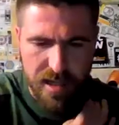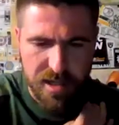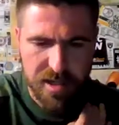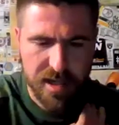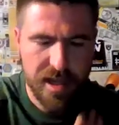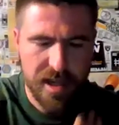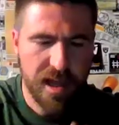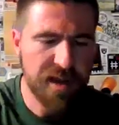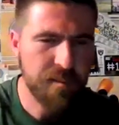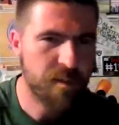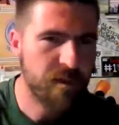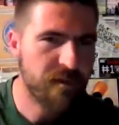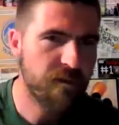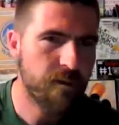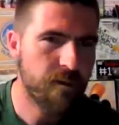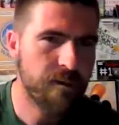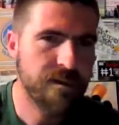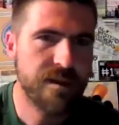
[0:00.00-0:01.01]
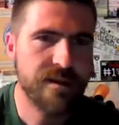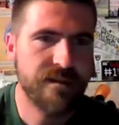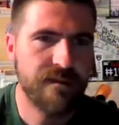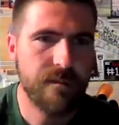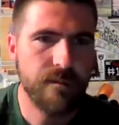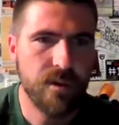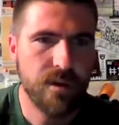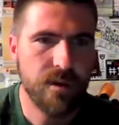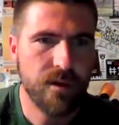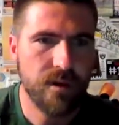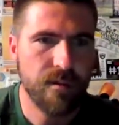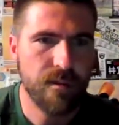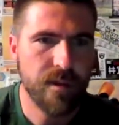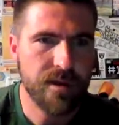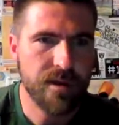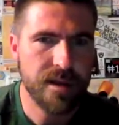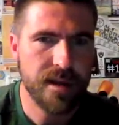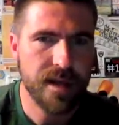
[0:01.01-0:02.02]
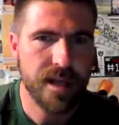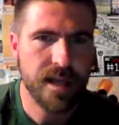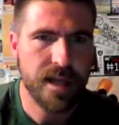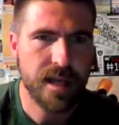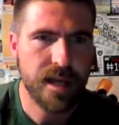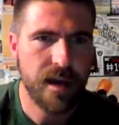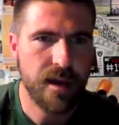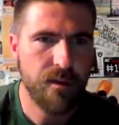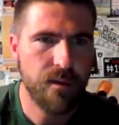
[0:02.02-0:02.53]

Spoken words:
Just clutch performances from Booker and Middleton.